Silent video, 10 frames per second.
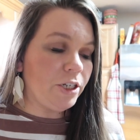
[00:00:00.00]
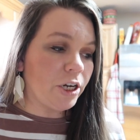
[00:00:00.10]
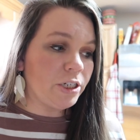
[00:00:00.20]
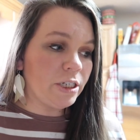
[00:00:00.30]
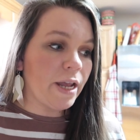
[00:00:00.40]

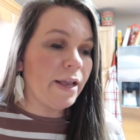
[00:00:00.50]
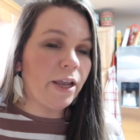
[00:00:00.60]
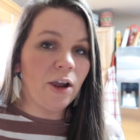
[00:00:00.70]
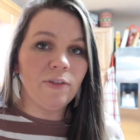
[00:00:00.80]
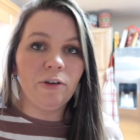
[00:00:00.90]
Josh is
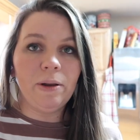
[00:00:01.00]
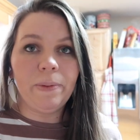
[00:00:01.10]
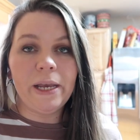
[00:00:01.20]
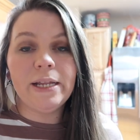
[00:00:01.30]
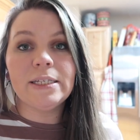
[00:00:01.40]
taking care of the green
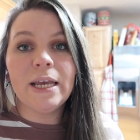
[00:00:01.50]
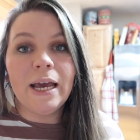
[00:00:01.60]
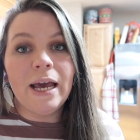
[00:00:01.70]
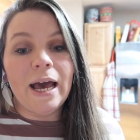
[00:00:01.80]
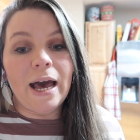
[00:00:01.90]
beans.
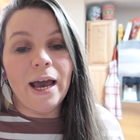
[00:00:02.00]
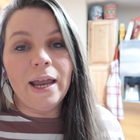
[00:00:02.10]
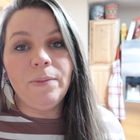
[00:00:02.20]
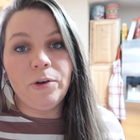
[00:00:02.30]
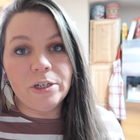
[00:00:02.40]

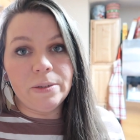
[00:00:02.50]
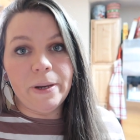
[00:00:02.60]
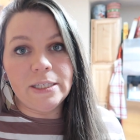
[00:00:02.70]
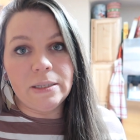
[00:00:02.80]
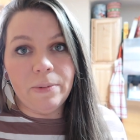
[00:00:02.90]
I am going to
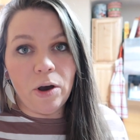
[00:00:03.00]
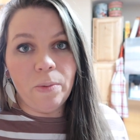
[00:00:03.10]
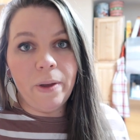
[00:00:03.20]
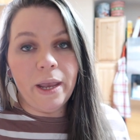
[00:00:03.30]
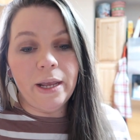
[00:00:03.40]
make some
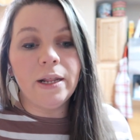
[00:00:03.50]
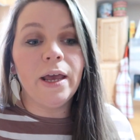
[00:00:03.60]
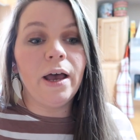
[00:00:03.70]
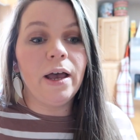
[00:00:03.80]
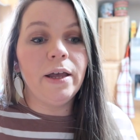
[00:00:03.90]
homemade
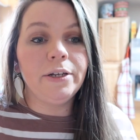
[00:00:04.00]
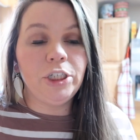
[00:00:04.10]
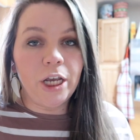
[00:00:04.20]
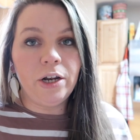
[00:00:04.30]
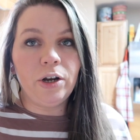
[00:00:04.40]

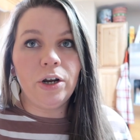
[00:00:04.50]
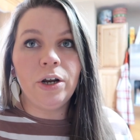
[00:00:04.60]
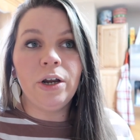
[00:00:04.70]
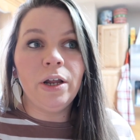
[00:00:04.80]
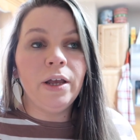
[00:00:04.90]
cheddar
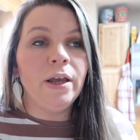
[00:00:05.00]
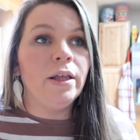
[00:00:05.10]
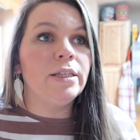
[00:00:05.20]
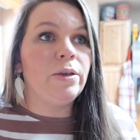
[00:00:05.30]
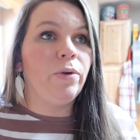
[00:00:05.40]

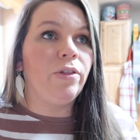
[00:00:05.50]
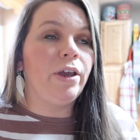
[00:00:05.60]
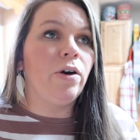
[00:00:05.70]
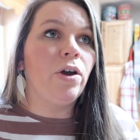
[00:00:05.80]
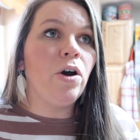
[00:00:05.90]
see what are they
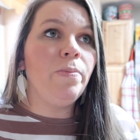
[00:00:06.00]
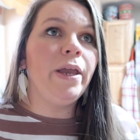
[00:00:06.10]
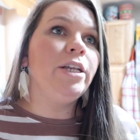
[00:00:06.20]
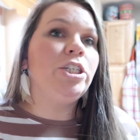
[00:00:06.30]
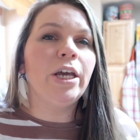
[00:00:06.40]
called
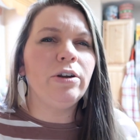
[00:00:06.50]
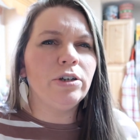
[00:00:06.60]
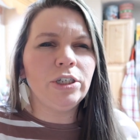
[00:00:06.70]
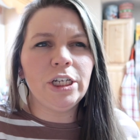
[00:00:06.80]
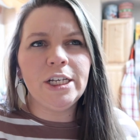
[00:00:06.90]
homemade
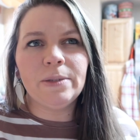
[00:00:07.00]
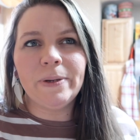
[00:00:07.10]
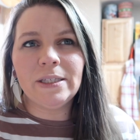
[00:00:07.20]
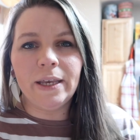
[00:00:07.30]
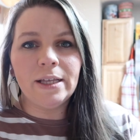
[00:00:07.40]
cheddar cheese
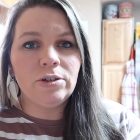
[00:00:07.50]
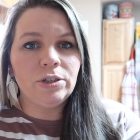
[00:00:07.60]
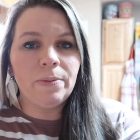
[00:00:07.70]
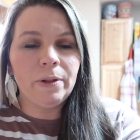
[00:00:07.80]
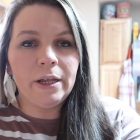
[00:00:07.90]
biscuits or
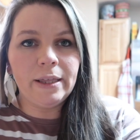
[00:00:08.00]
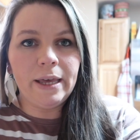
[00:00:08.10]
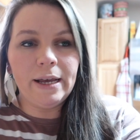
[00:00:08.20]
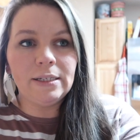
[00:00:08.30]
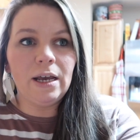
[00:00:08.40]
something like
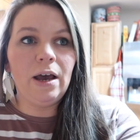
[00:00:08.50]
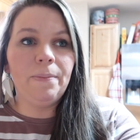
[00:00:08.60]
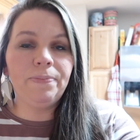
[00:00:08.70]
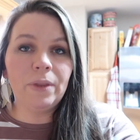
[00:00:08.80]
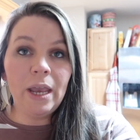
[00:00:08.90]
that
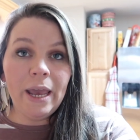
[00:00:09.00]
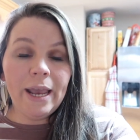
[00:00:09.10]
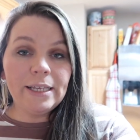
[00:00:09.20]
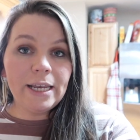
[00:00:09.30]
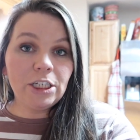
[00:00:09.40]
um,
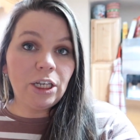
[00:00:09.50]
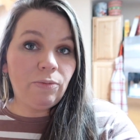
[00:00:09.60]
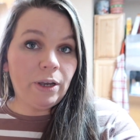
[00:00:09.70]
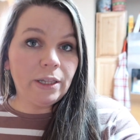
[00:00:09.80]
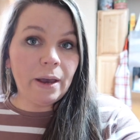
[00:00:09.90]
it's actually
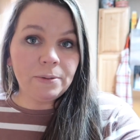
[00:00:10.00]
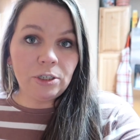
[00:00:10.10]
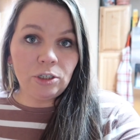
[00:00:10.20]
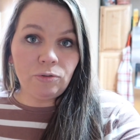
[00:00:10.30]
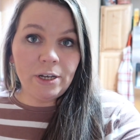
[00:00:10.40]
red
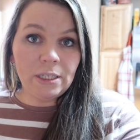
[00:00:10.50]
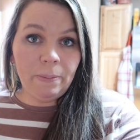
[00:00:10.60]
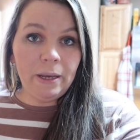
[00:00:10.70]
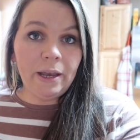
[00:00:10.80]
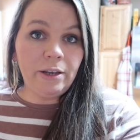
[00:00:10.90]
lobster's
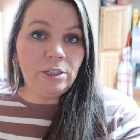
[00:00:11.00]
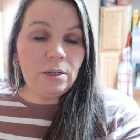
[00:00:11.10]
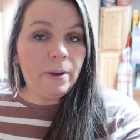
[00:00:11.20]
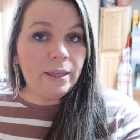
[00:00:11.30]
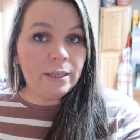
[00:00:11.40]
recipe i used
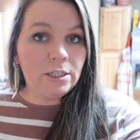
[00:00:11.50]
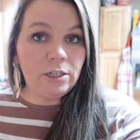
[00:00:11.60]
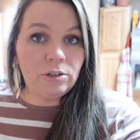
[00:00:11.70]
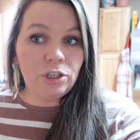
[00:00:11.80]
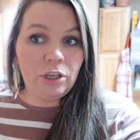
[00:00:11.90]
to make this
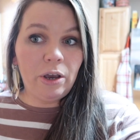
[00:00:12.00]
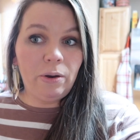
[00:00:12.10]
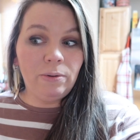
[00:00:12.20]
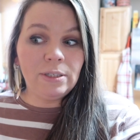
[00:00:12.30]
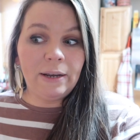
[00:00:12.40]
years
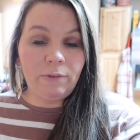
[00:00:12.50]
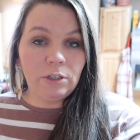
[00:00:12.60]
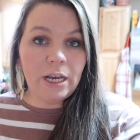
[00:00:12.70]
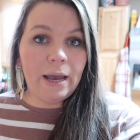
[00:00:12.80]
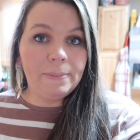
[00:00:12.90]
ago several
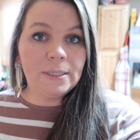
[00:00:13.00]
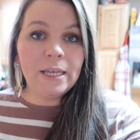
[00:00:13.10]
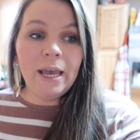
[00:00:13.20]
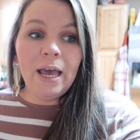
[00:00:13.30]
times